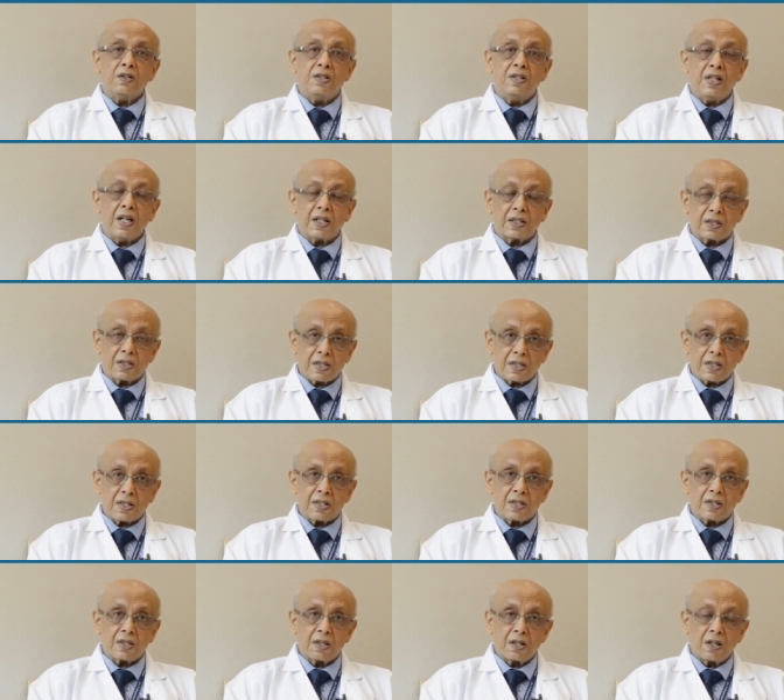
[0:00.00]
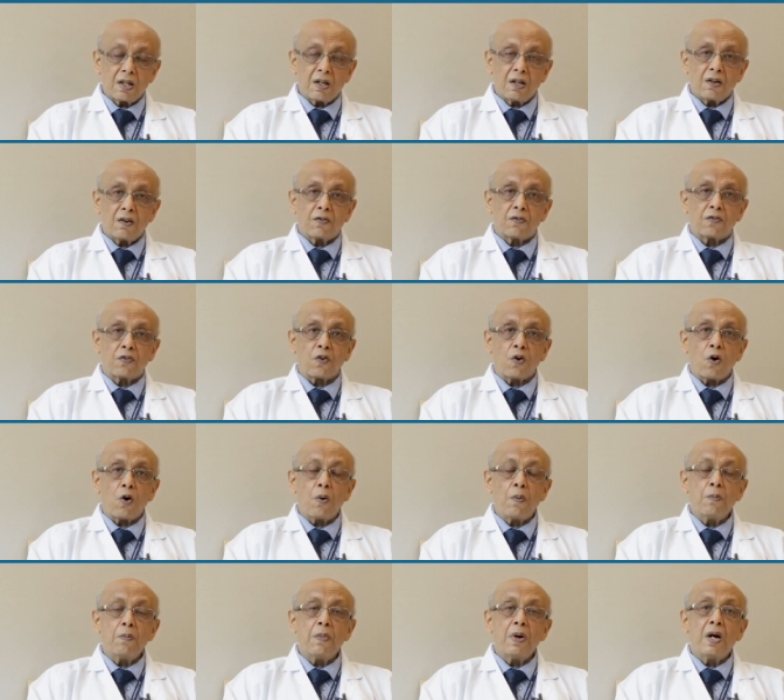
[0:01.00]
deaths
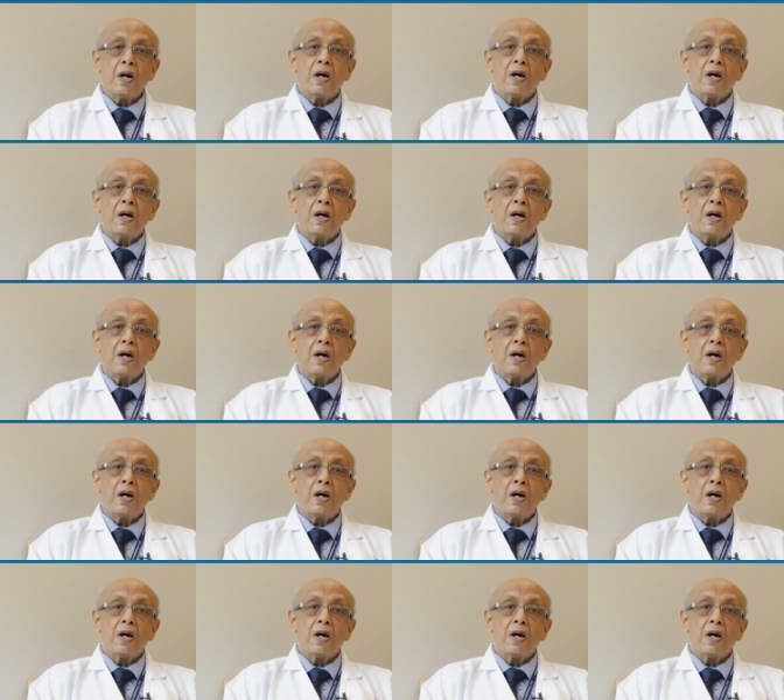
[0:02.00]
from